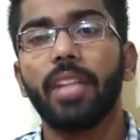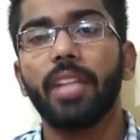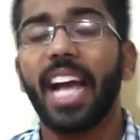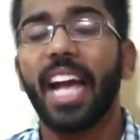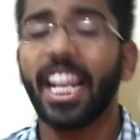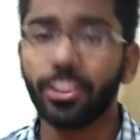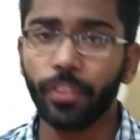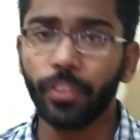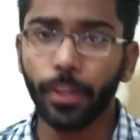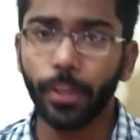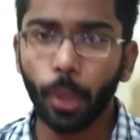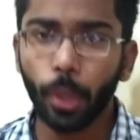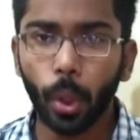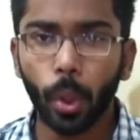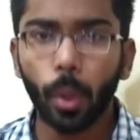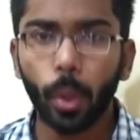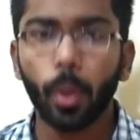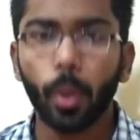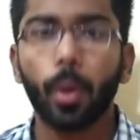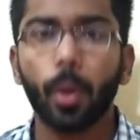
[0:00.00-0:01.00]
As we
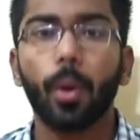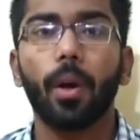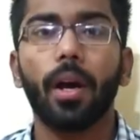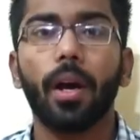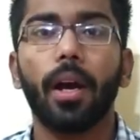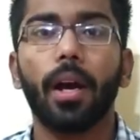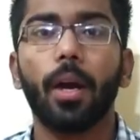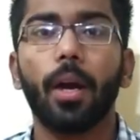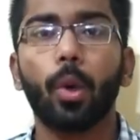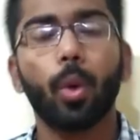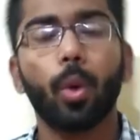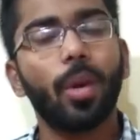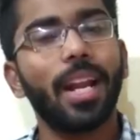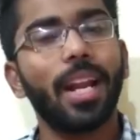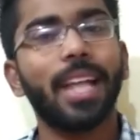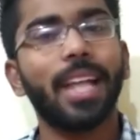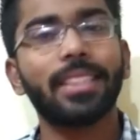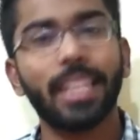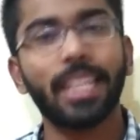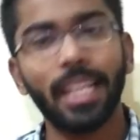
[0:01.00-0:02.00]
know, Google
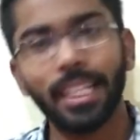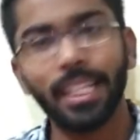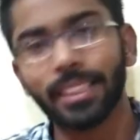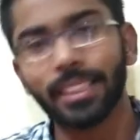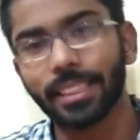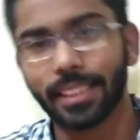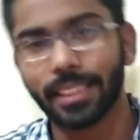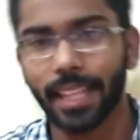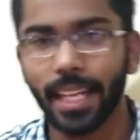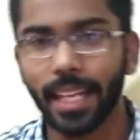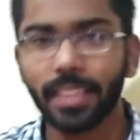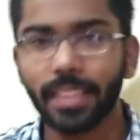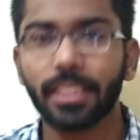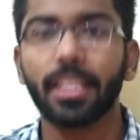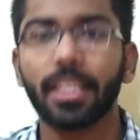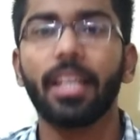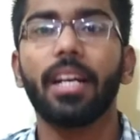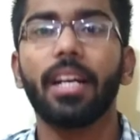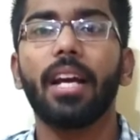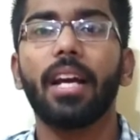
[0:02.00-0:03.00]
has released
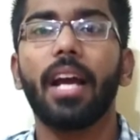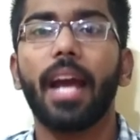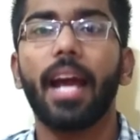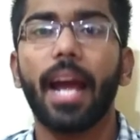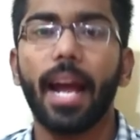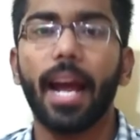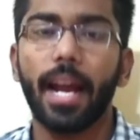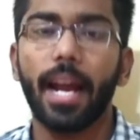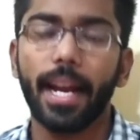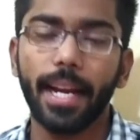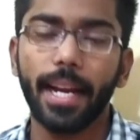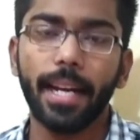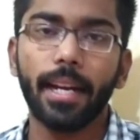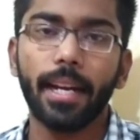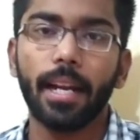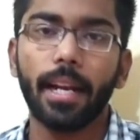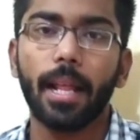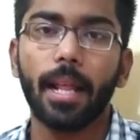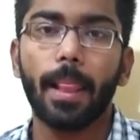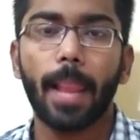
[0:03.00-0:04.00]
Tez
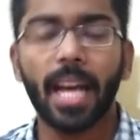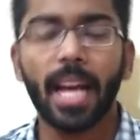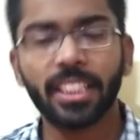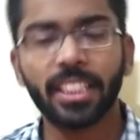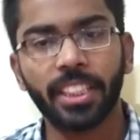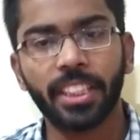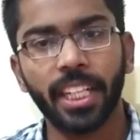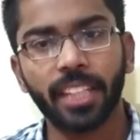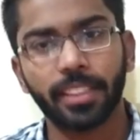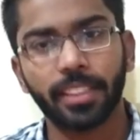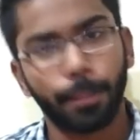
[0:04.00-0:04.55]
in last year